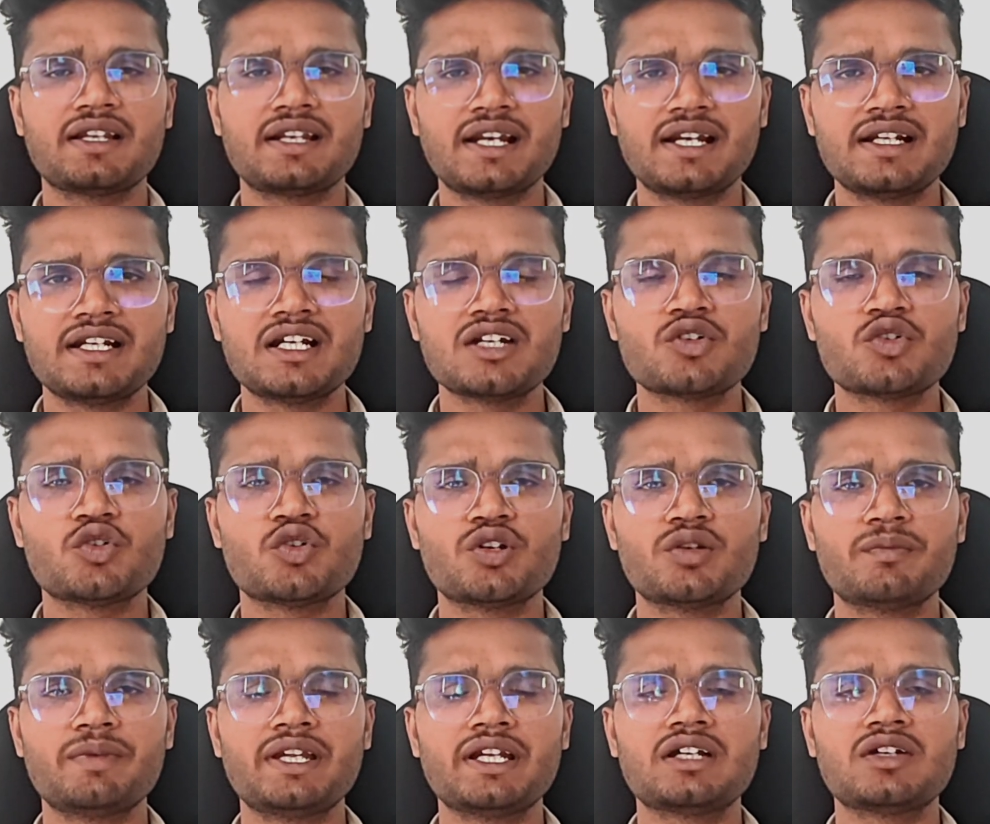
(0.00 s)
rendered
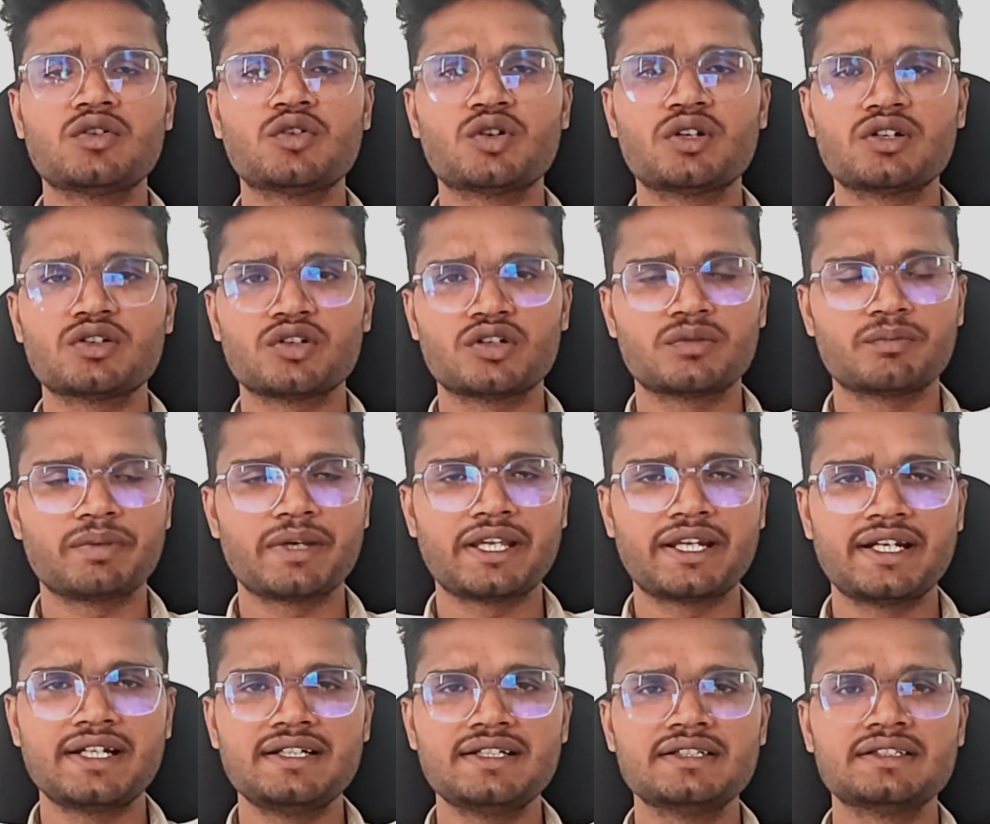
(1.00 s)
callback called on
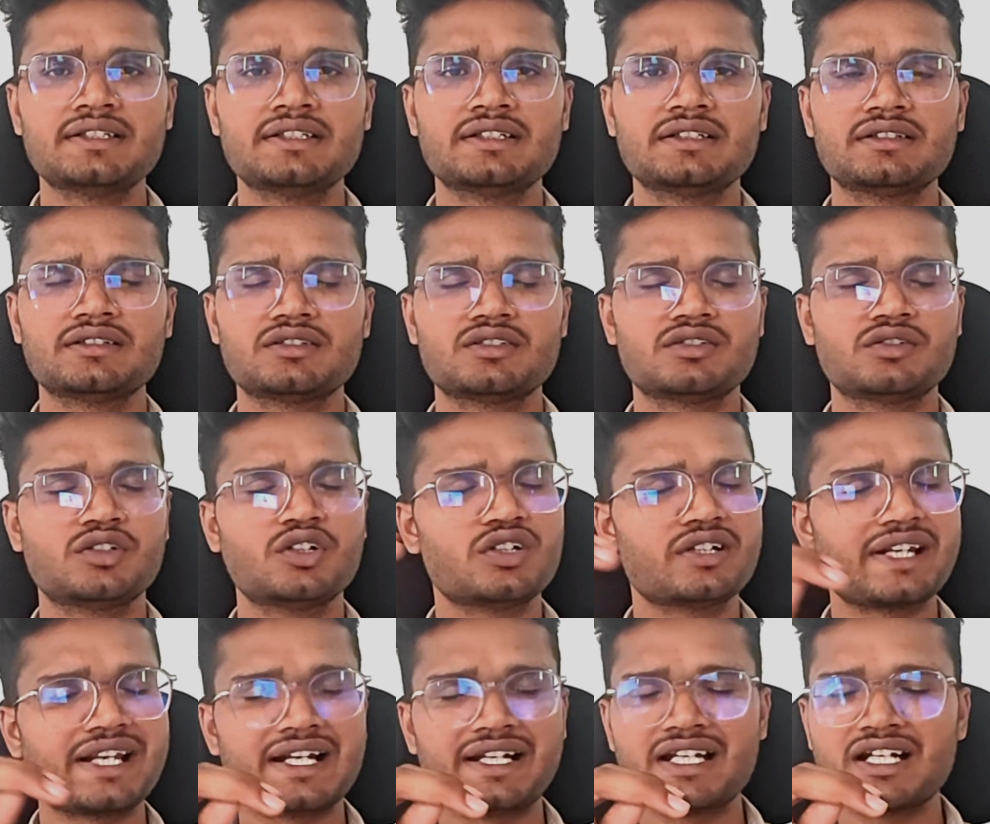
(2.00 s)
parent,
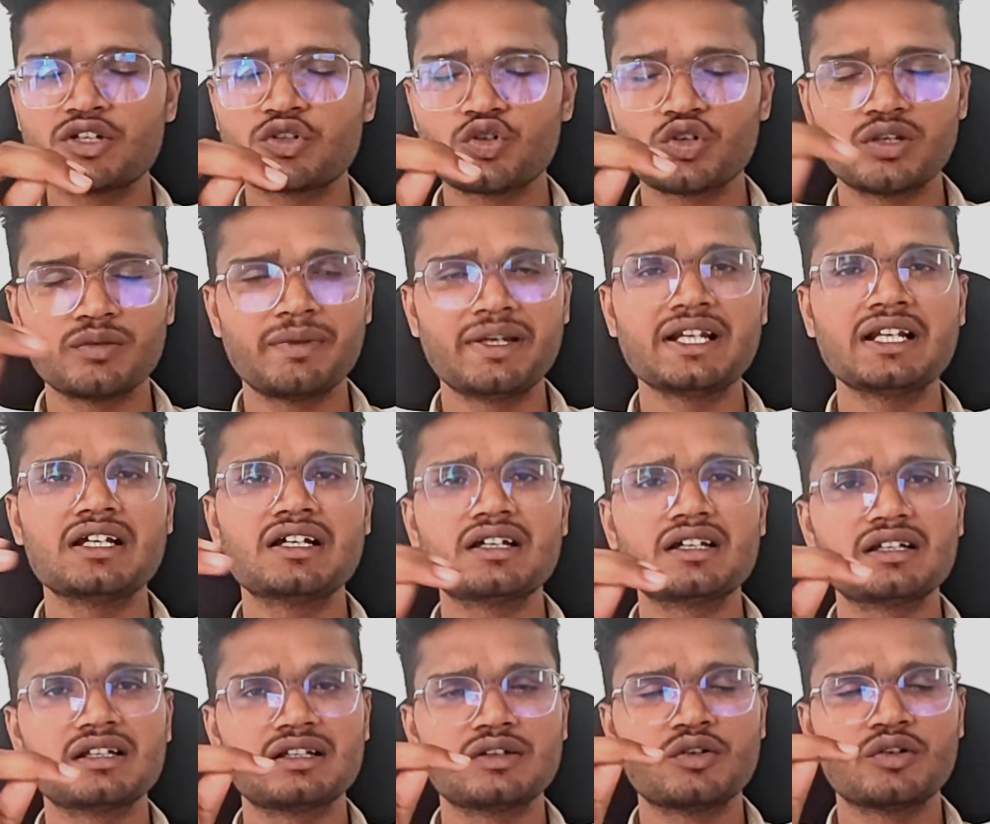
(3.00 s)
not rendered callback,
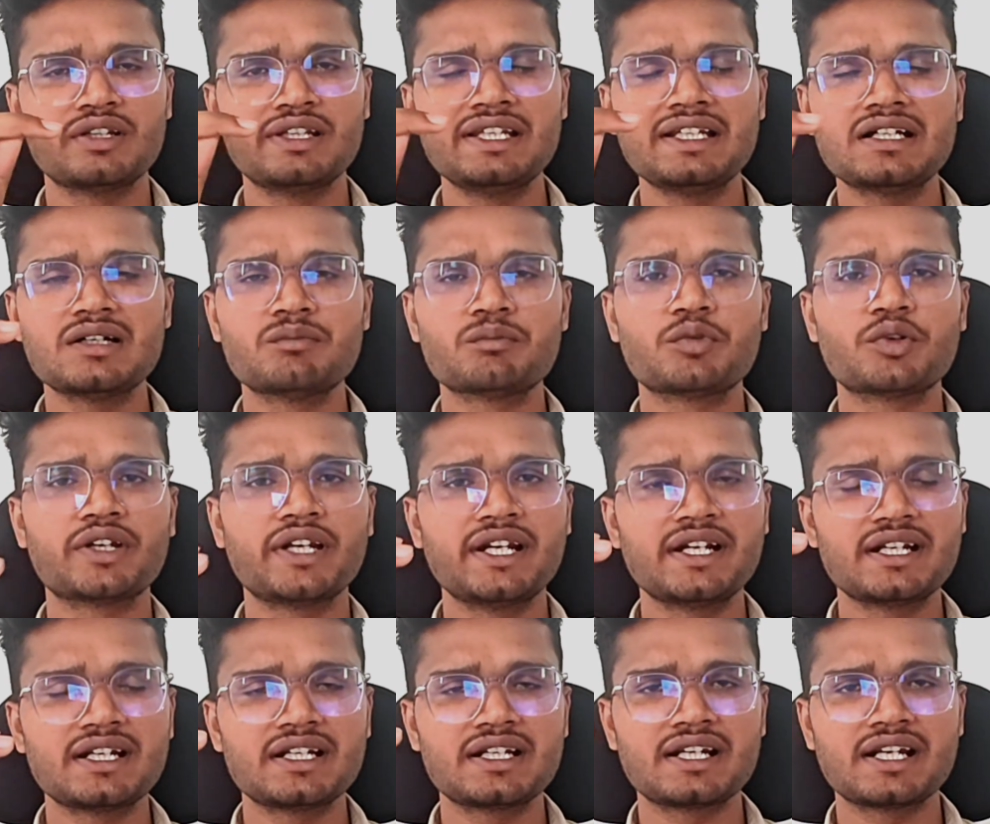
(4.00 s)
only
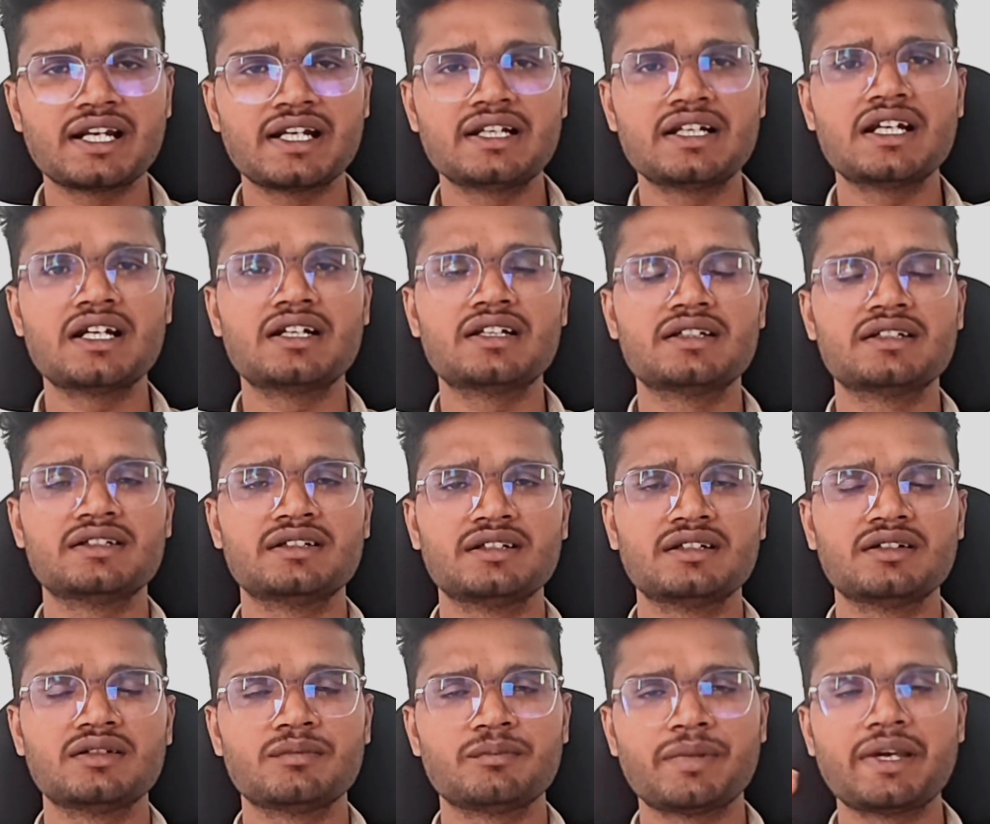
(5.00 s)
component rendered,
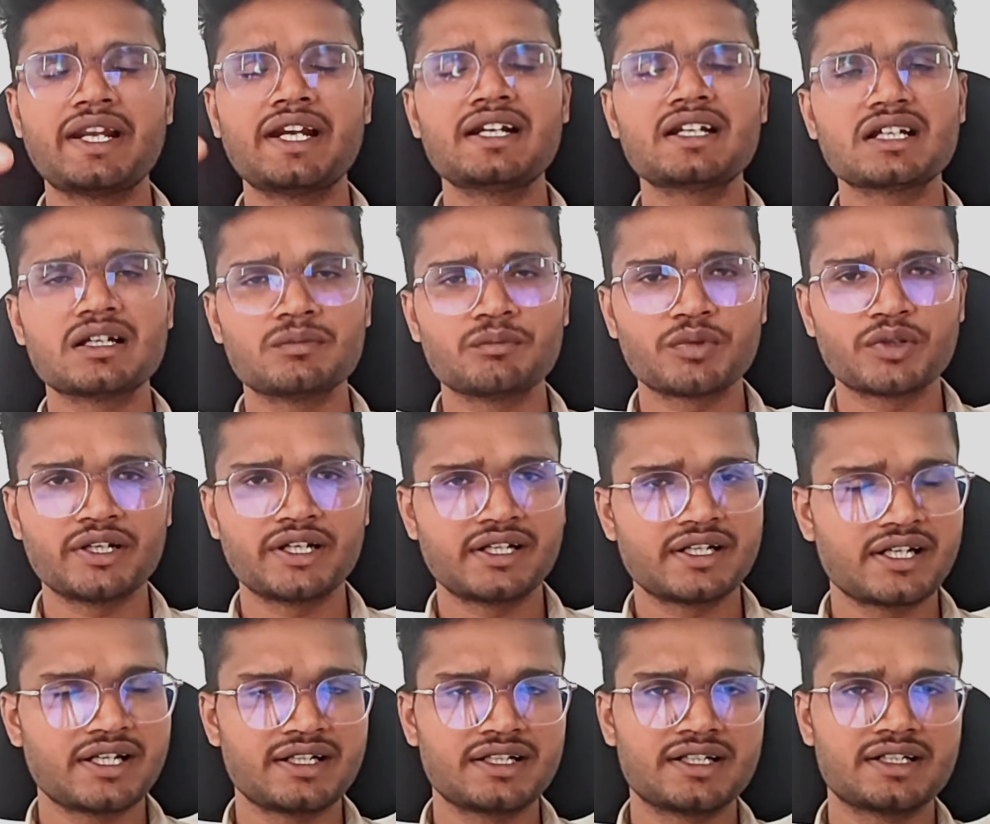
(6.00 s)
parent
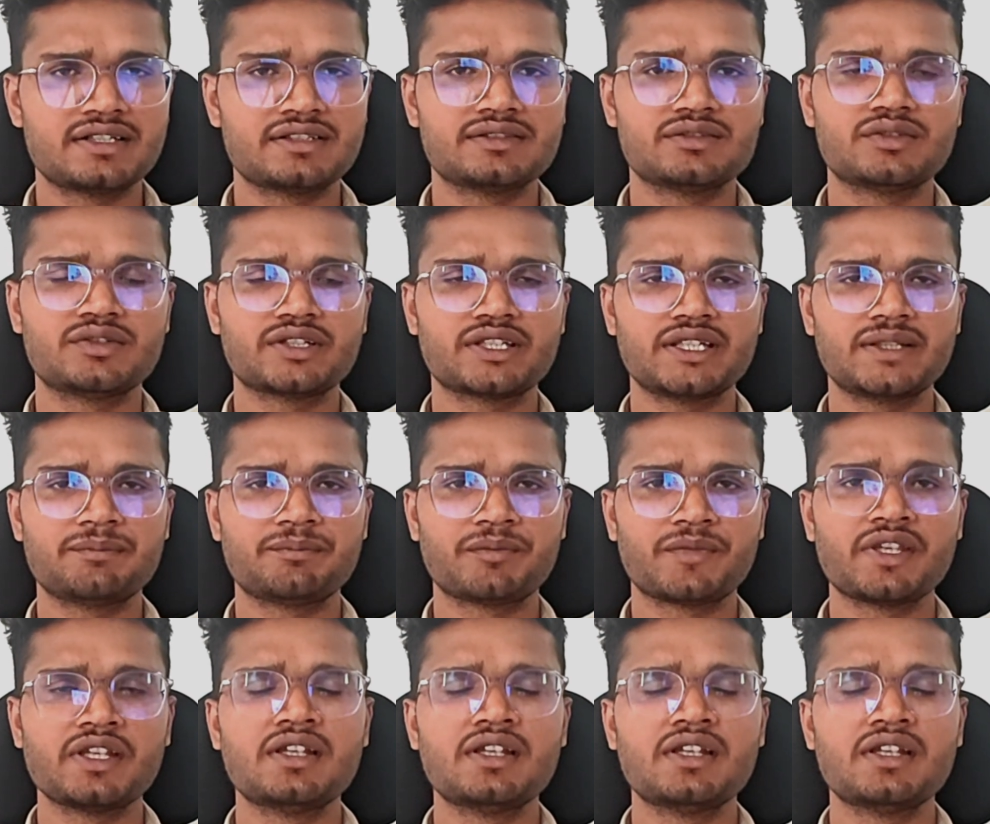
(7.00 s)
component rendered. Okay.